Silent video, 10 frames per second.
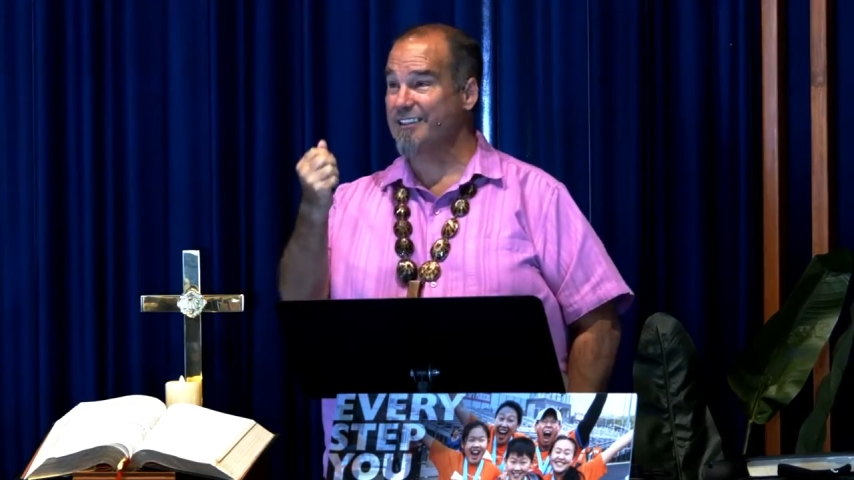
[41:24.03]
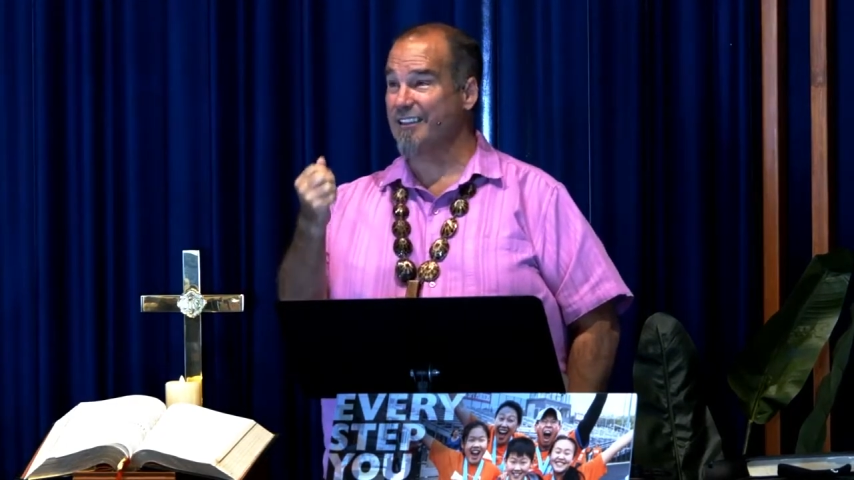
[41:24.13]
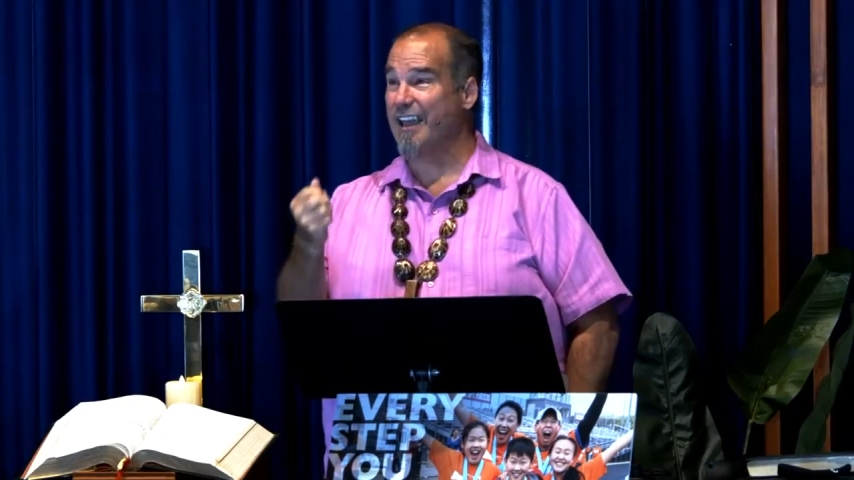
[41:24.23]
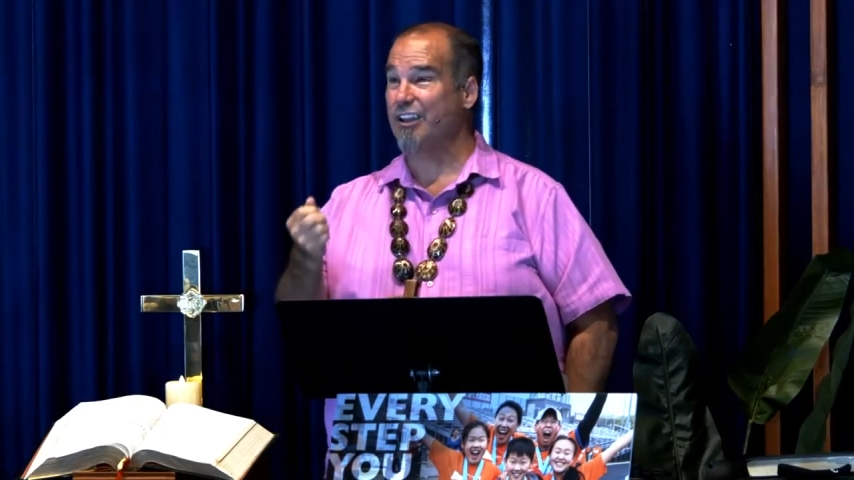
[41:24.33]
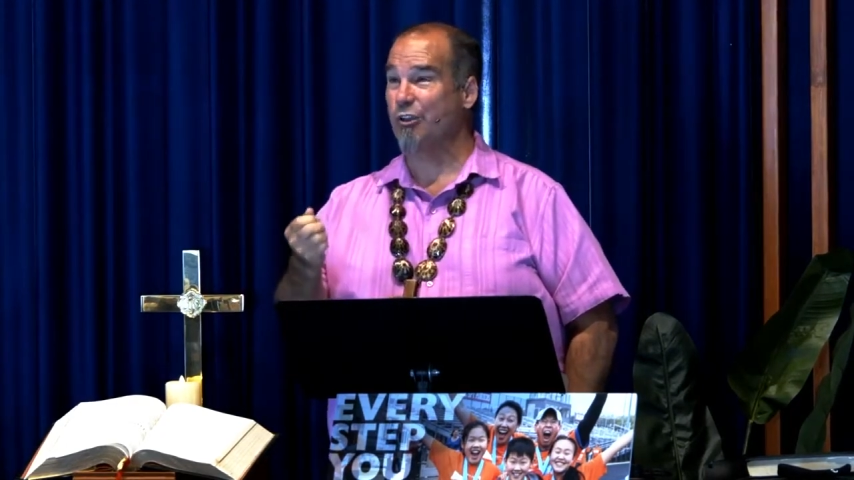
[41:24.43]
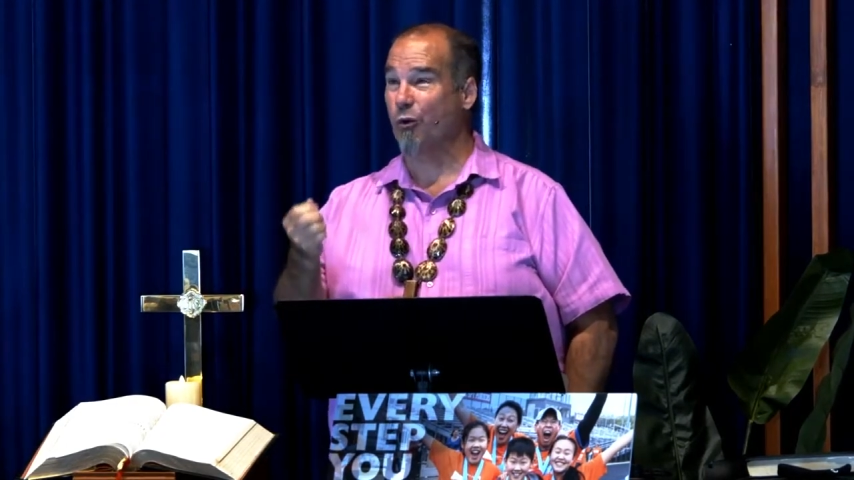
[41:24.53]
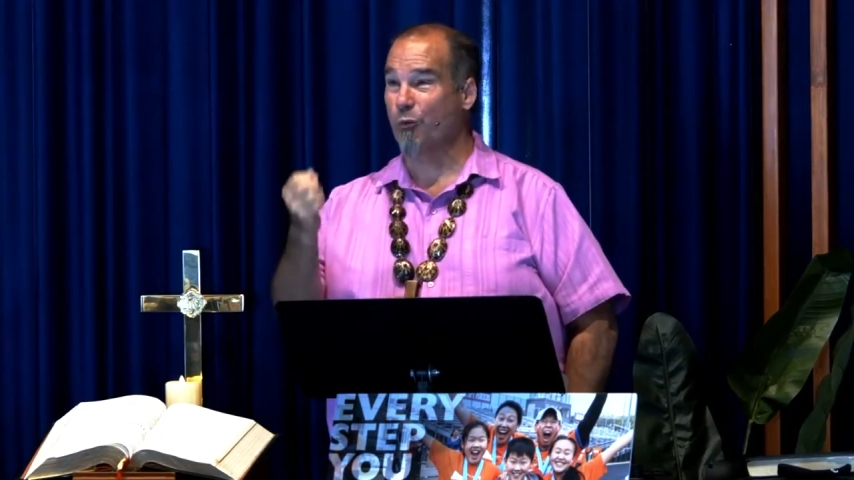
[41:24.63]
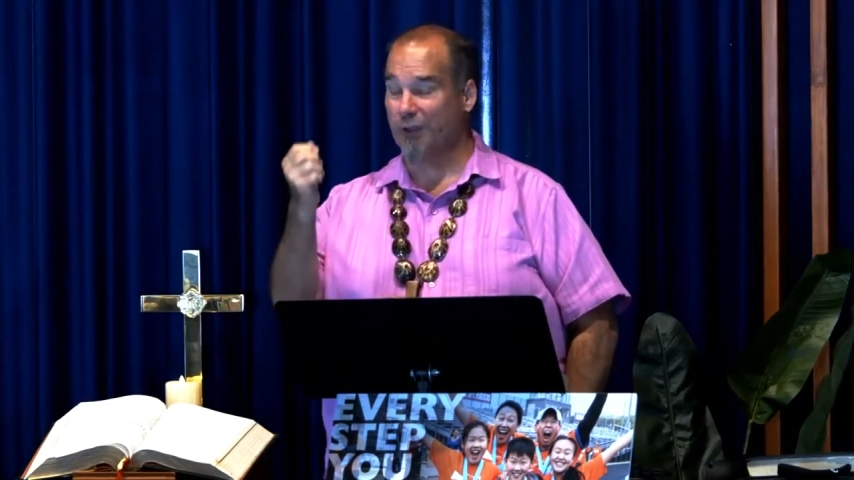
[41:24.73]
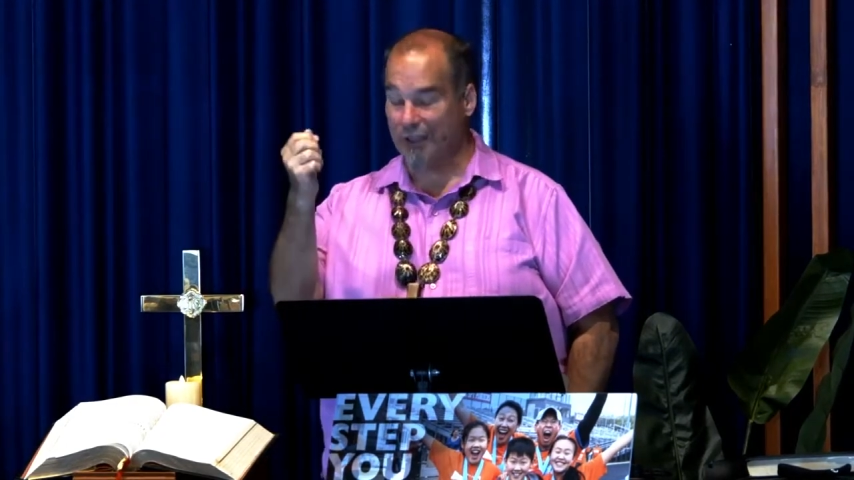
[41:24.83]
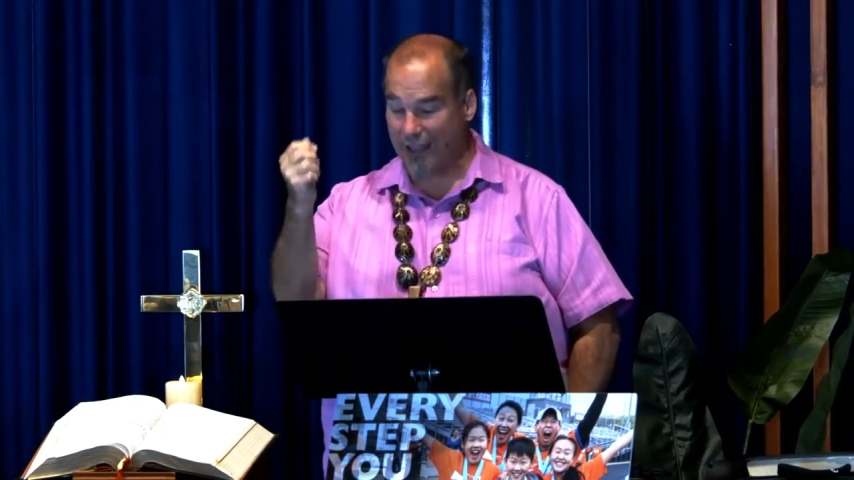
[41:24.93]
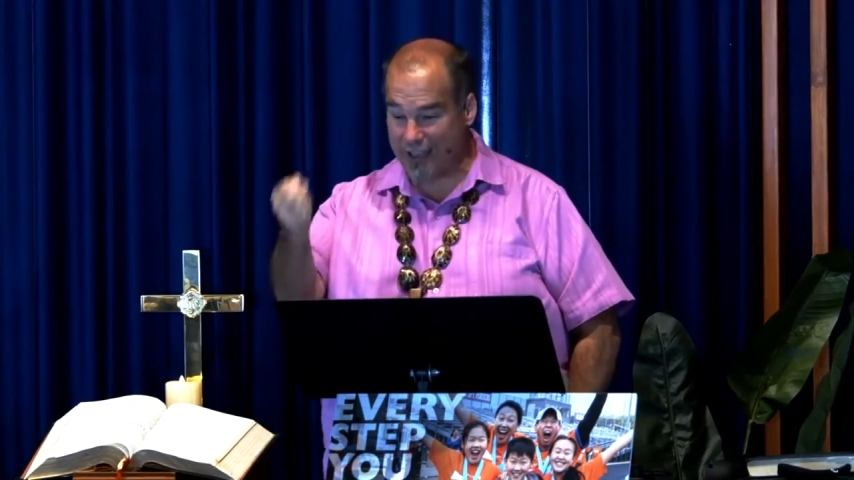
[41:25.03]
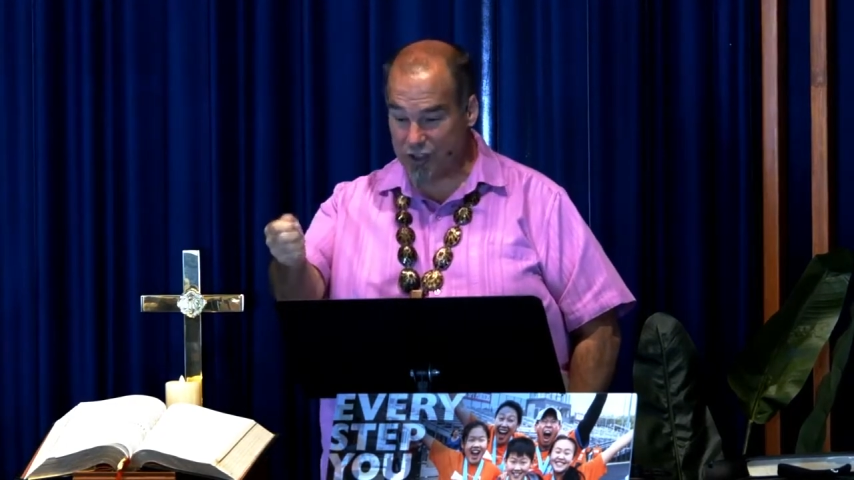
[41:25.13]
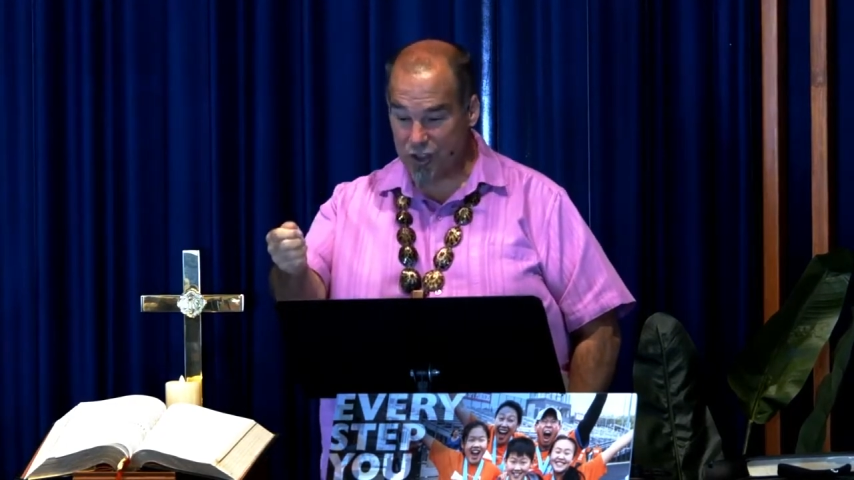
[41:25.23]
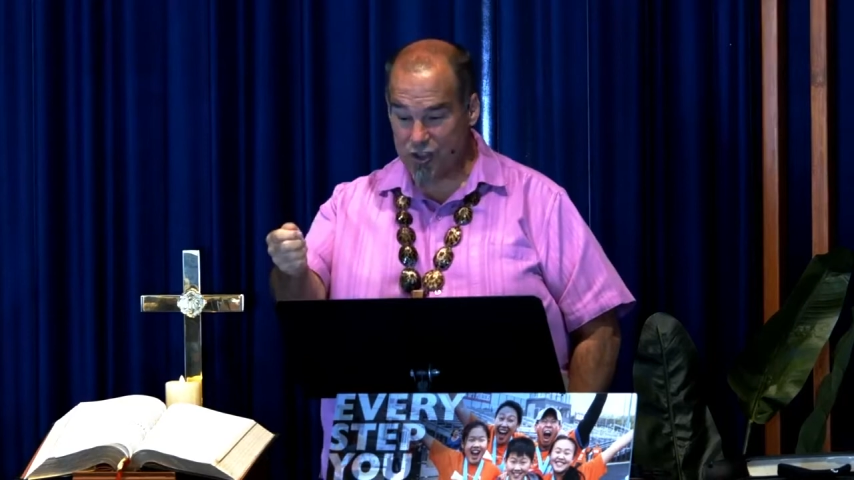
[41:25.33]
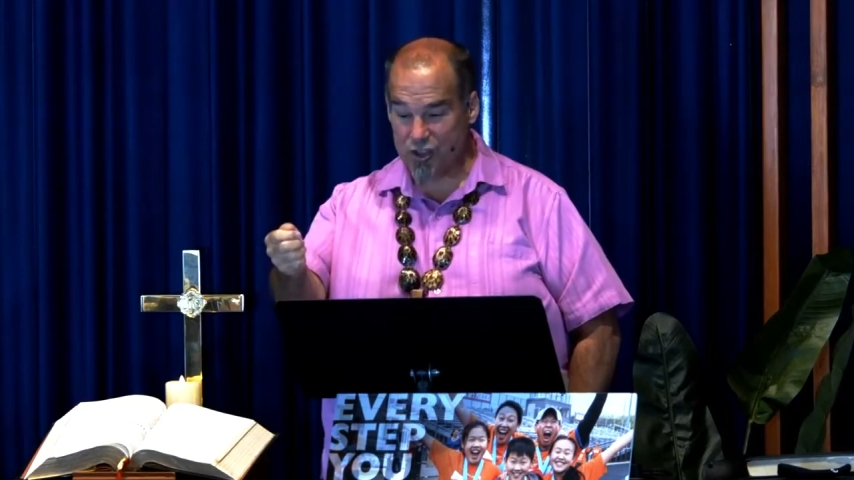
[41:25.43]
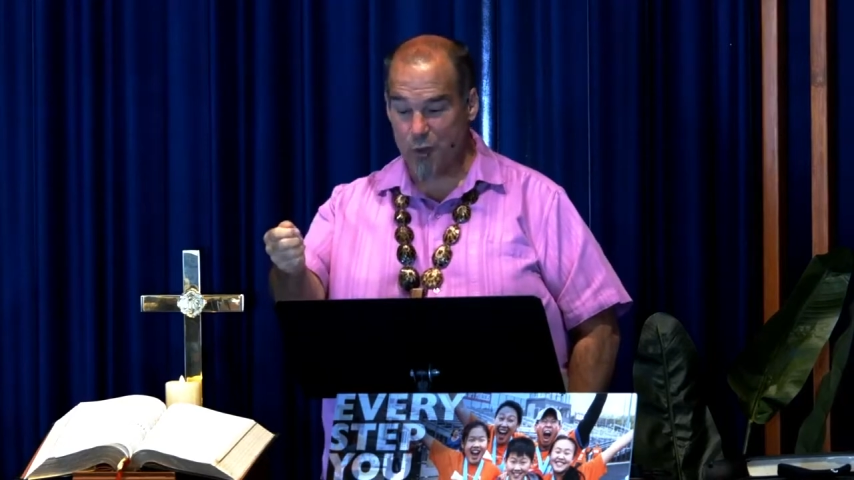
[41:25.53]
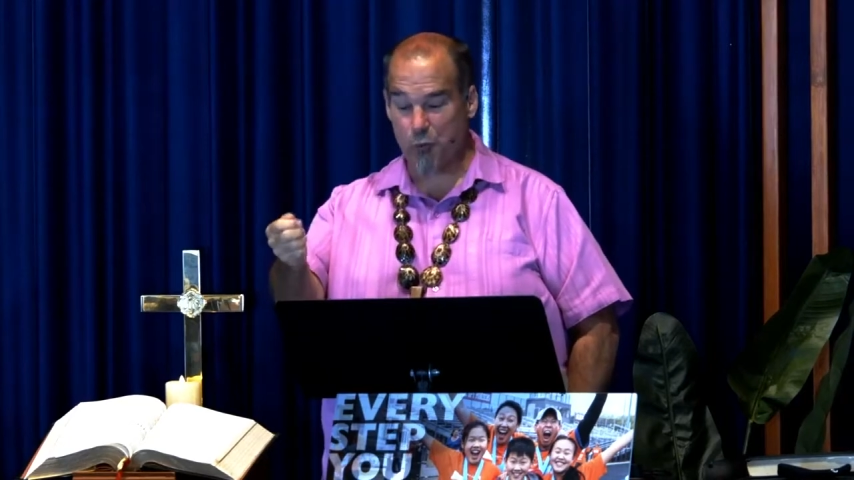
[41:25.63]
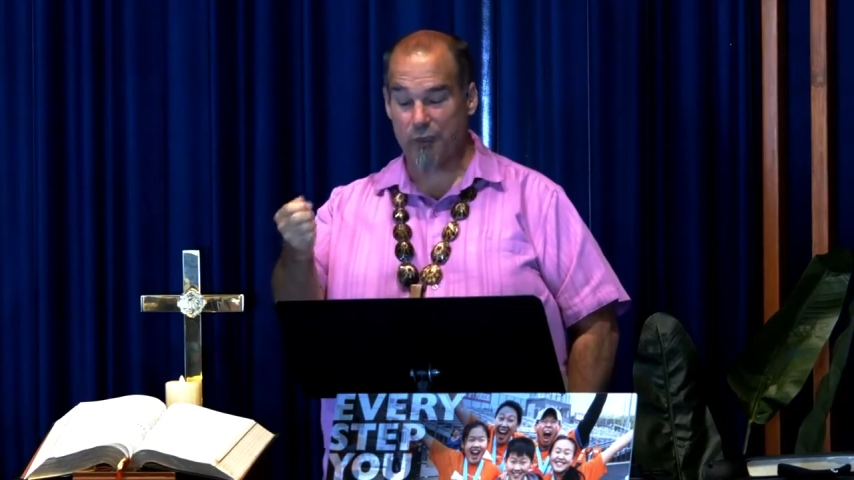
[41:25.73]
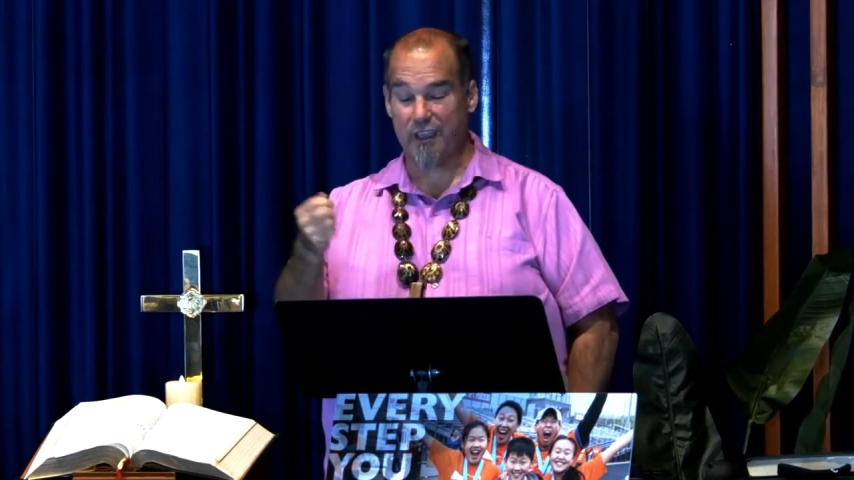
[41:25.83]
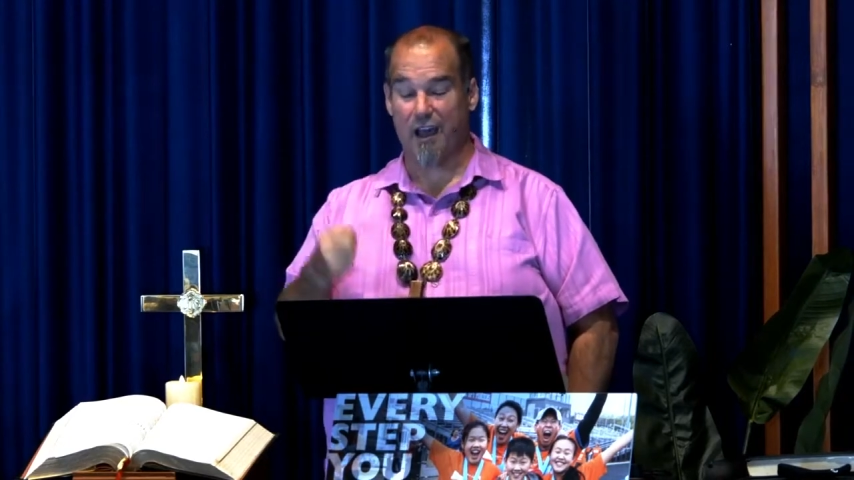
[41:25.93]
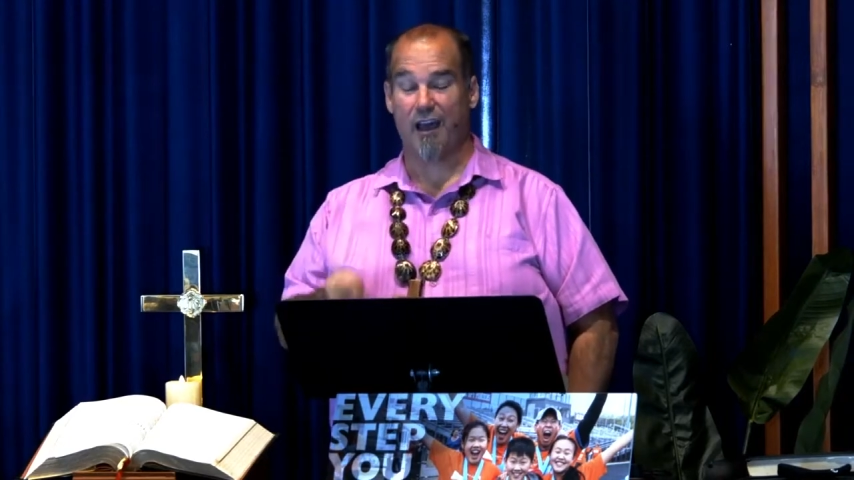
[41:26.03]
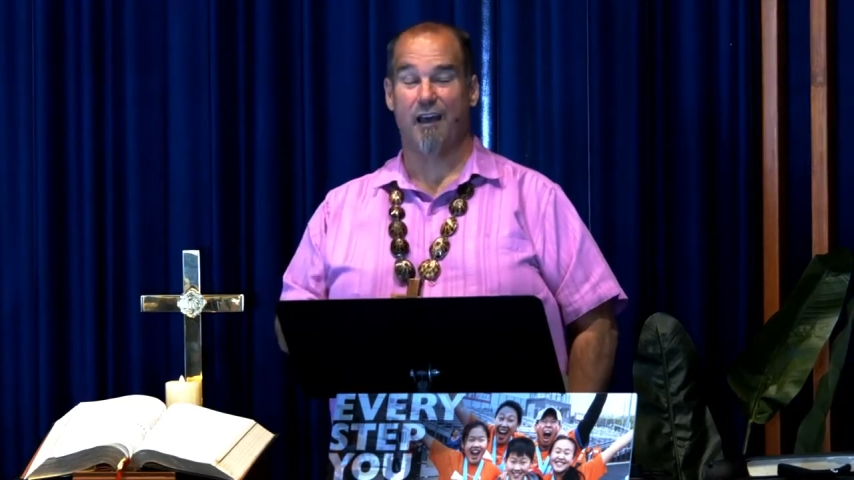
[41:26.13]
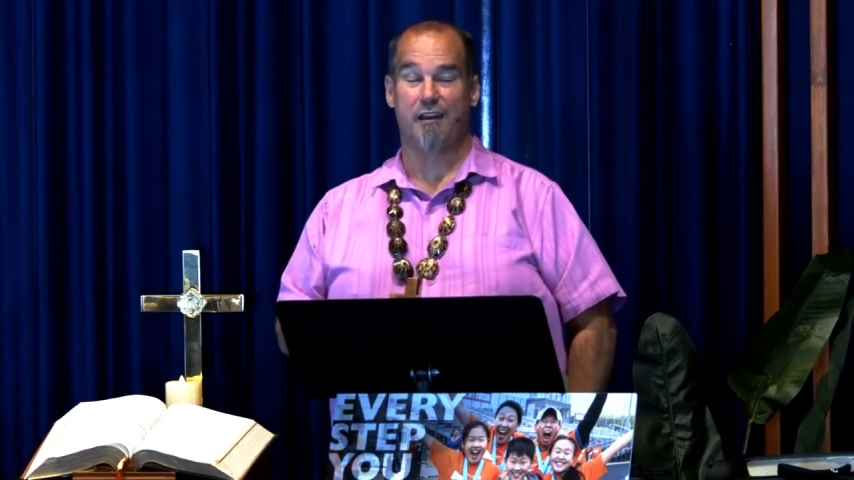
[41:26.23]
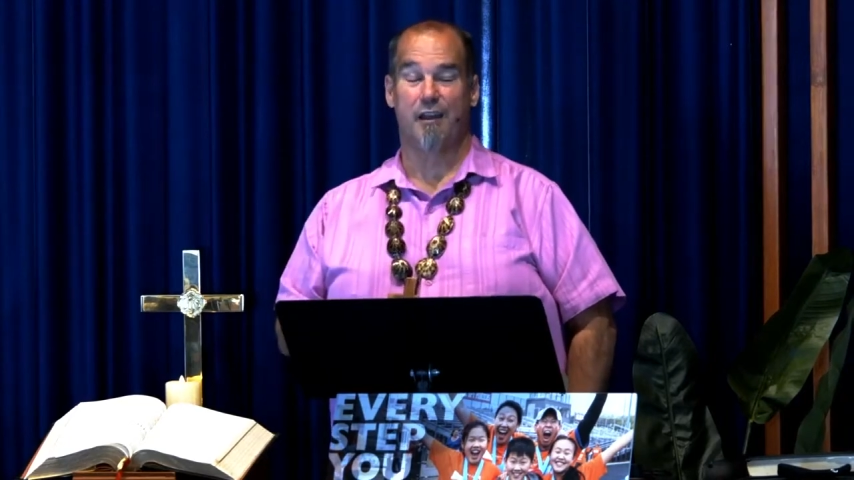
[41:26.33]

Let your relationship with God